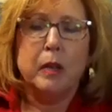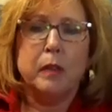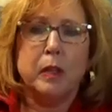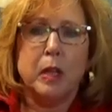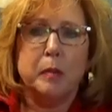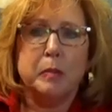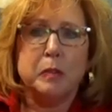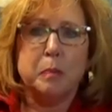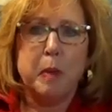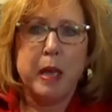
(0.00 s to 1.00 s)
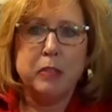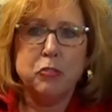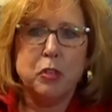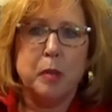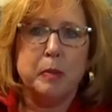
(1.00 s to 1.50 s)
the claimant's past
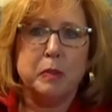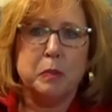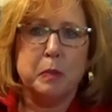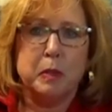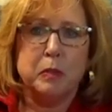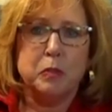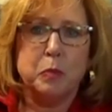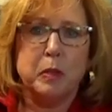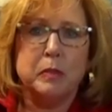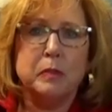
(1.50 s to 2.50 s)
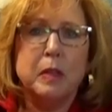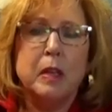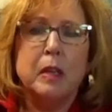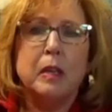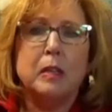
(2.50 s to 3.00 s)
job experience was
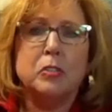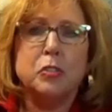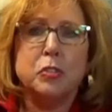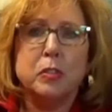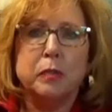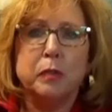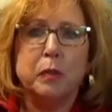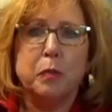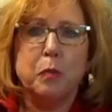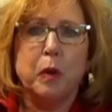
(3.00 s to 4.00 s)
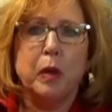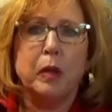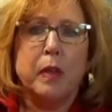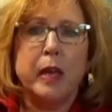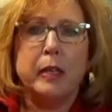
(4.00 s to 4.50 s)
into different work
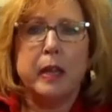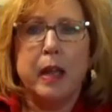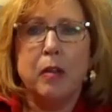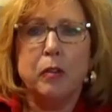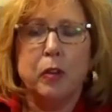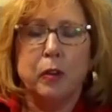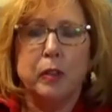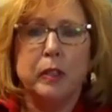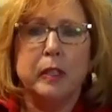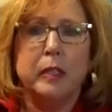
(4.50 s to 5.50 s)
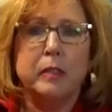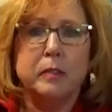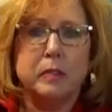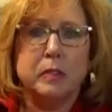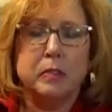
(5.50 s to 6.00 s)
that now currently
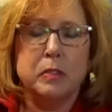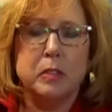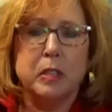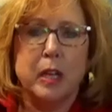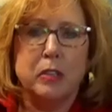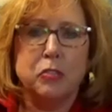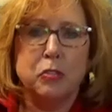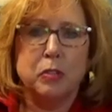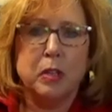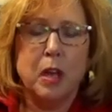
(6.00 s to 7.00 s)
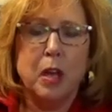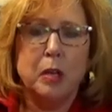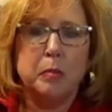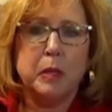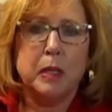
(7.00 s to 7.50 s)
exists in the national
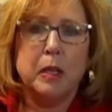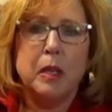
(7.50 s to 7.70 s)
economy.